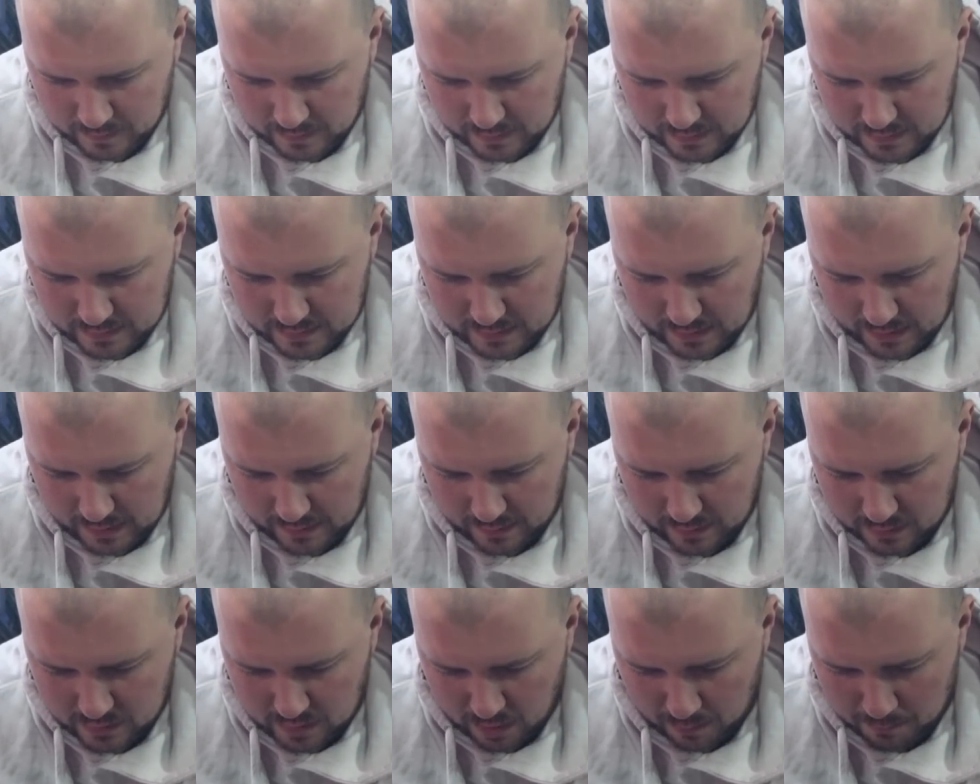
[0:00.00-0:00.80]
It's still
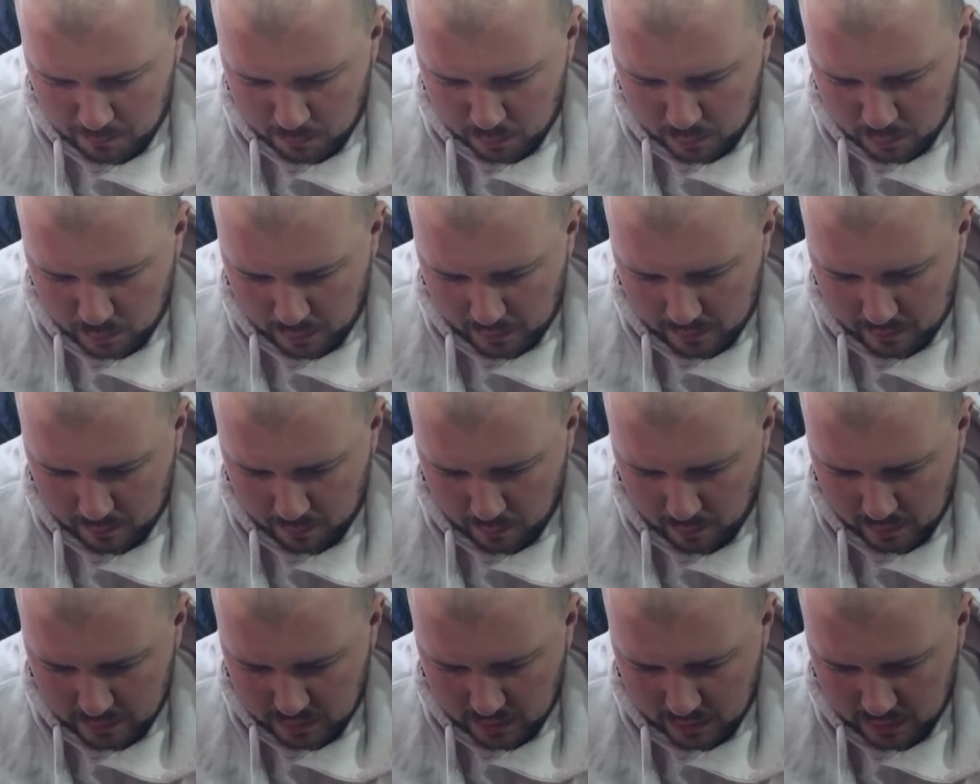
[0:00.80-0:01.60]
in the tumbled one,
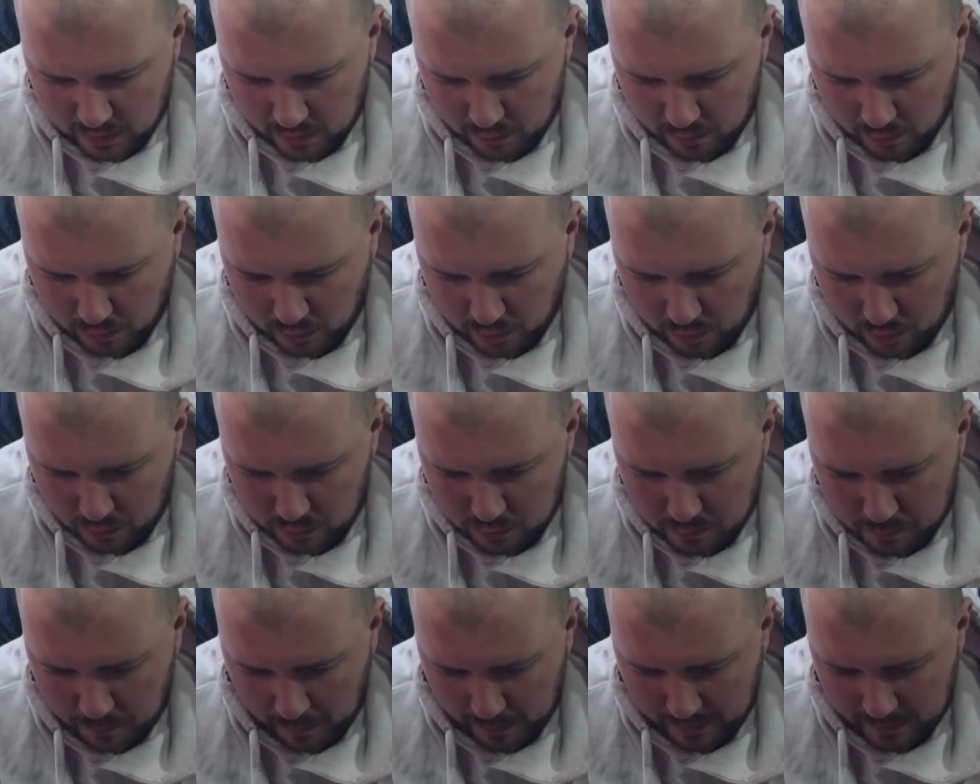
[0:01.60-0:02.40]
whereas I don't
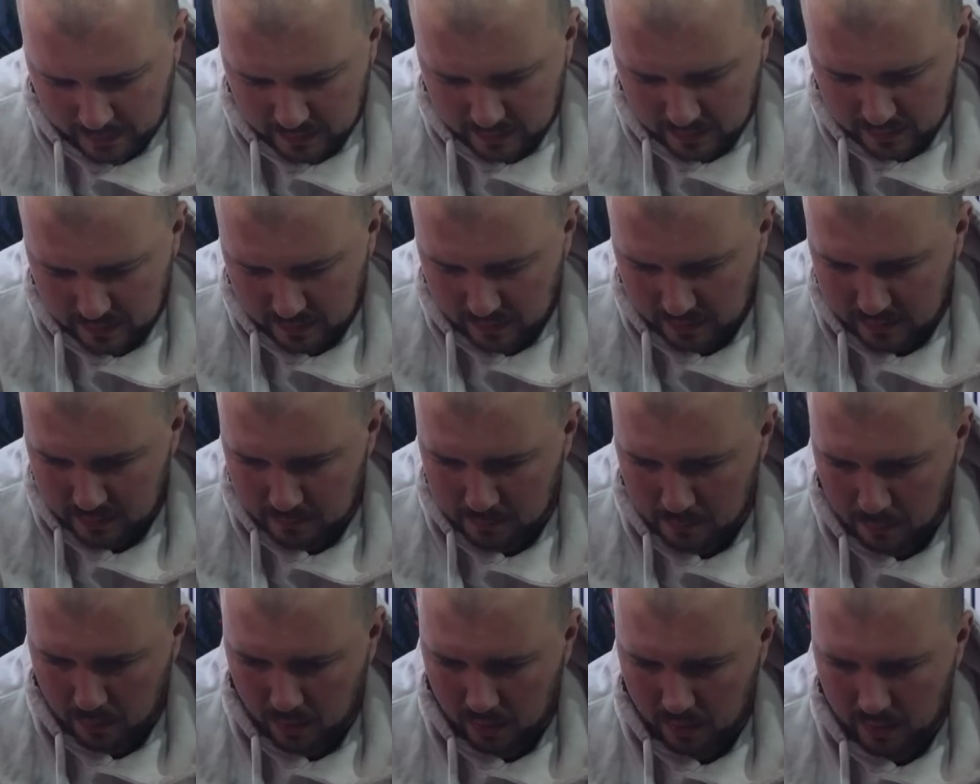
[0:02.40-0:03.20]
use paint
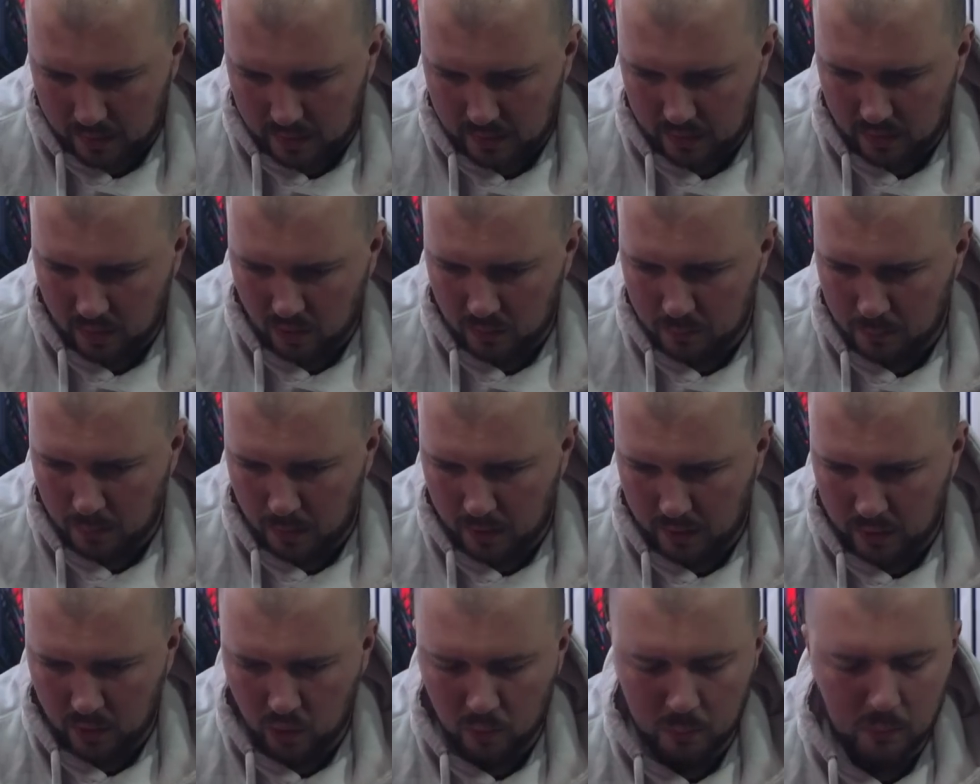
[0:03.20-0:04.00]
on
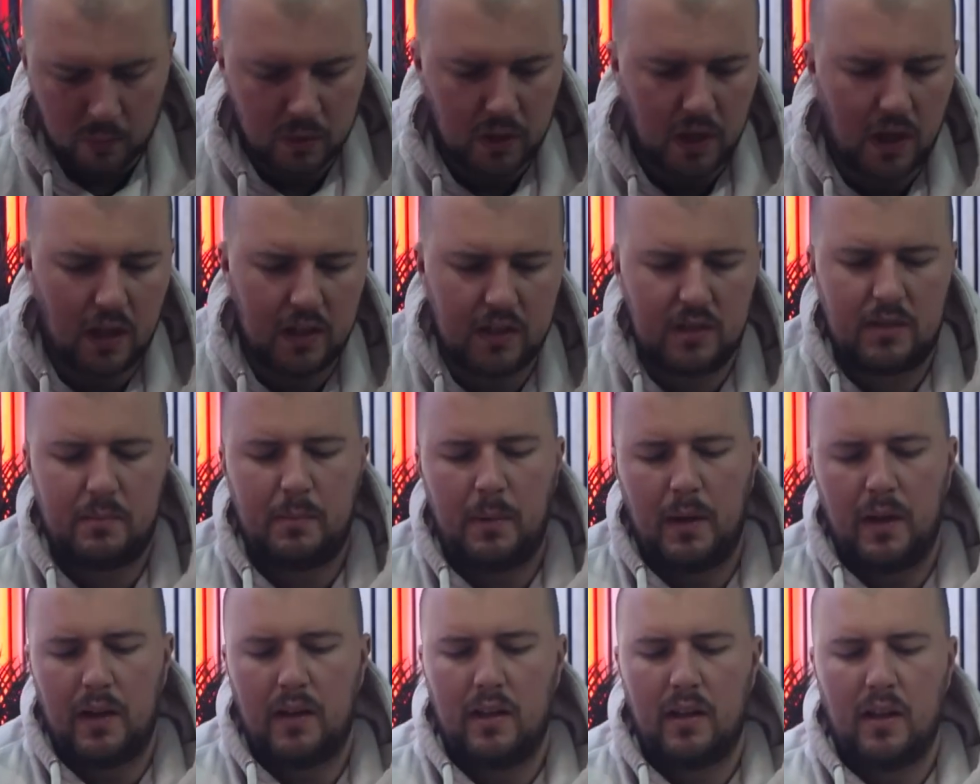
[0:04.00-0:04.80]
my normal darts,
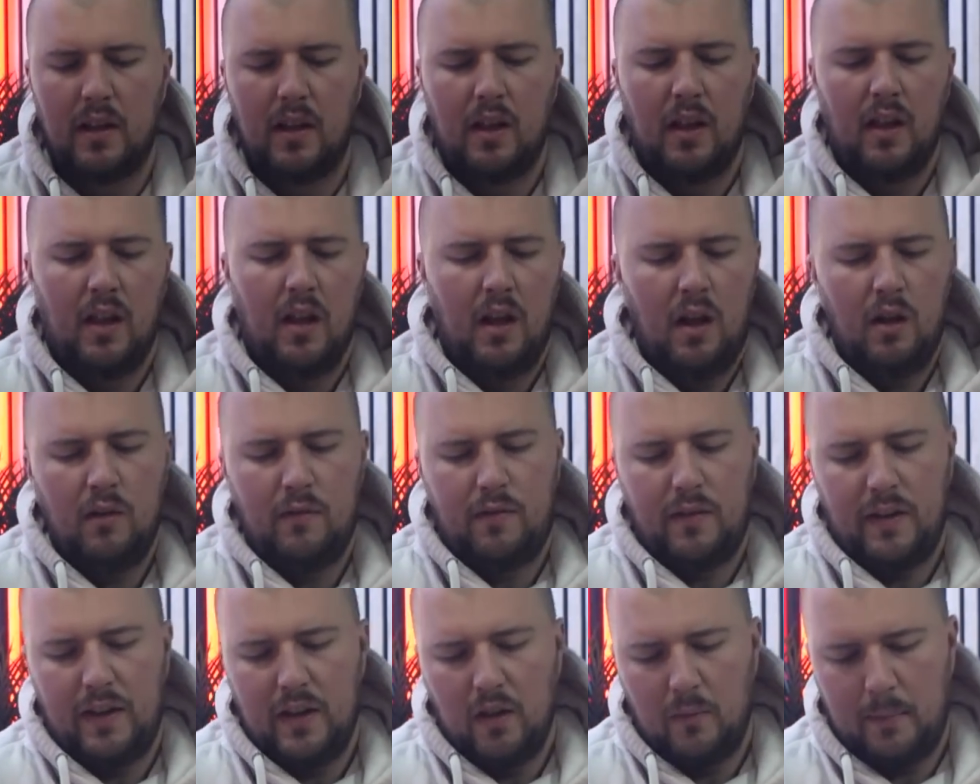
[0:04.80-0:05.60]
but
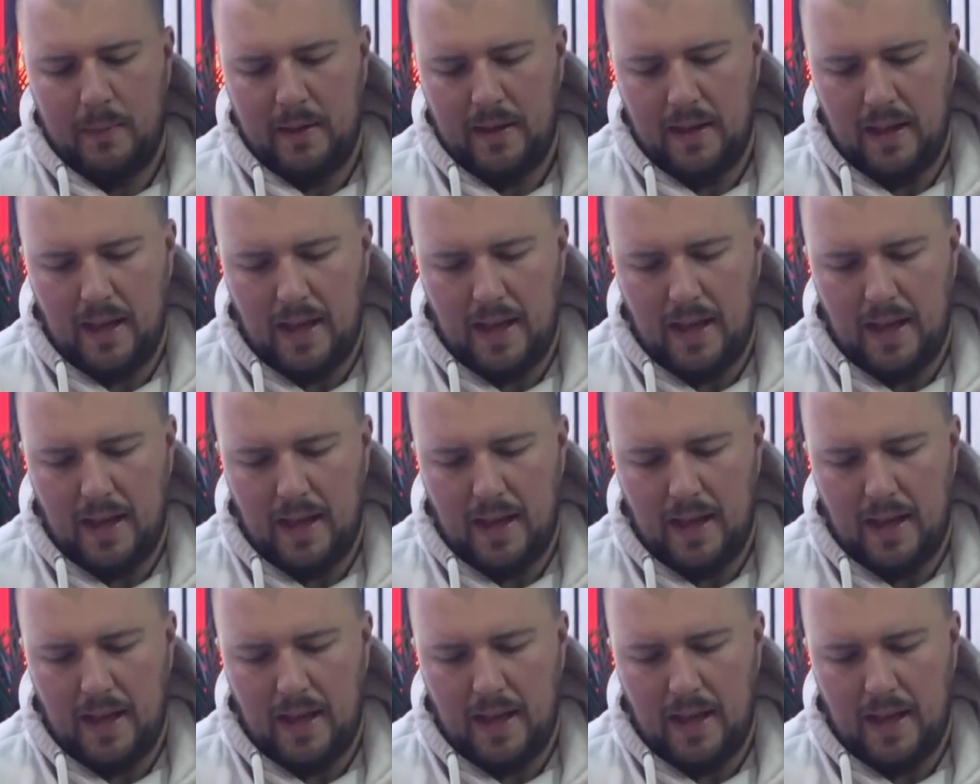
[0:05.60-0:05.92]
hopefully it'll be